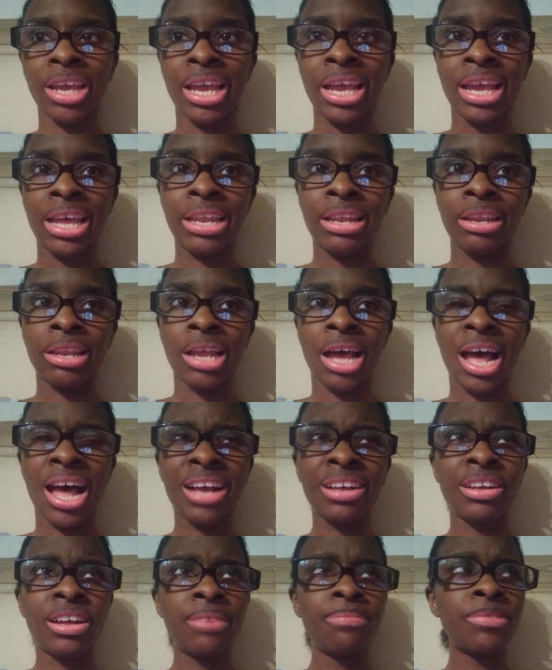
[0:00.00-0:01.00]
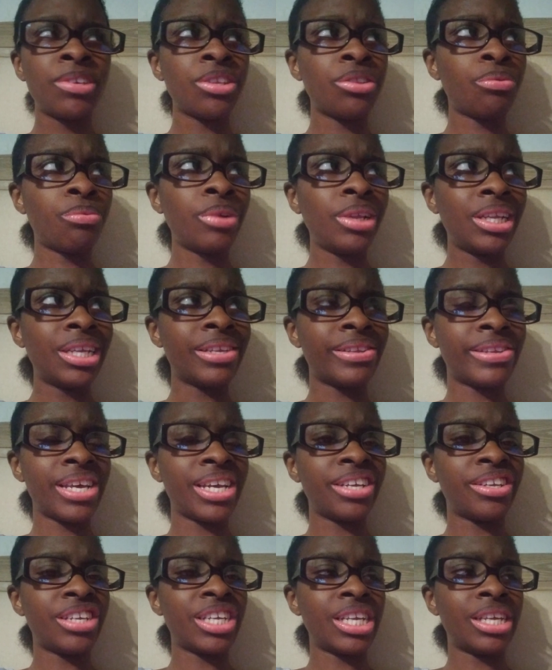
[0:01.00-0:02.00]
and I come to the
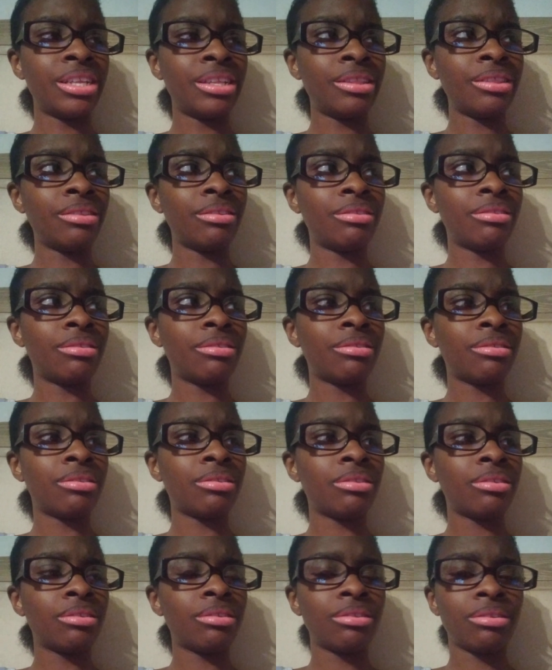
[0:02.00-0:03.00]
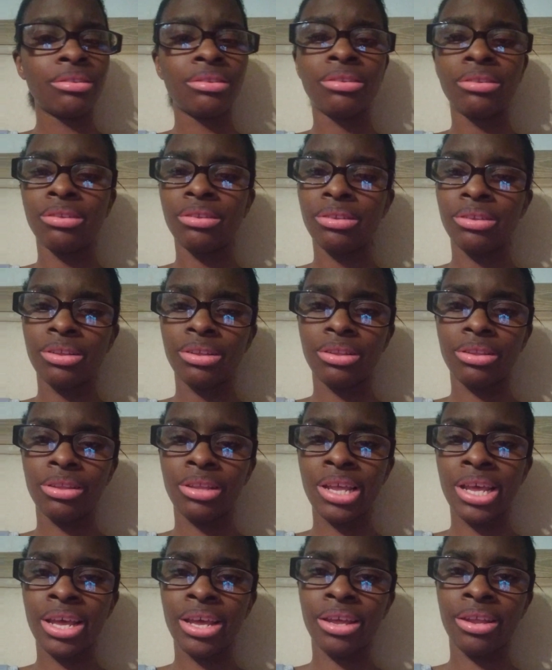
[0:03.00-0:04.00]
realization
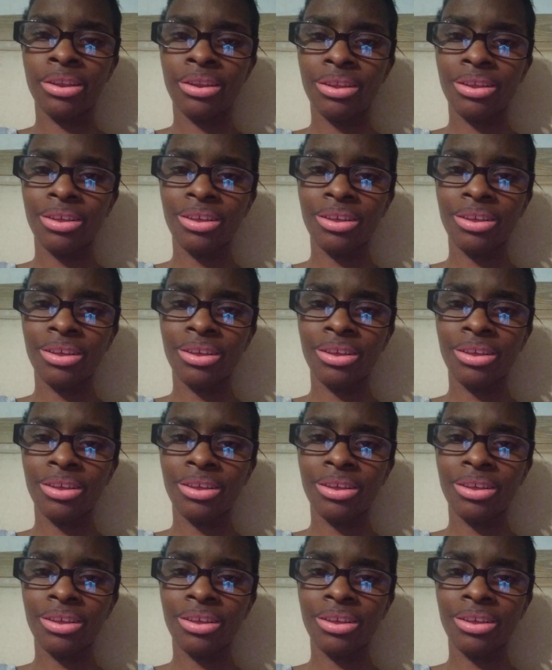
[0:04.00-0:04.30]
that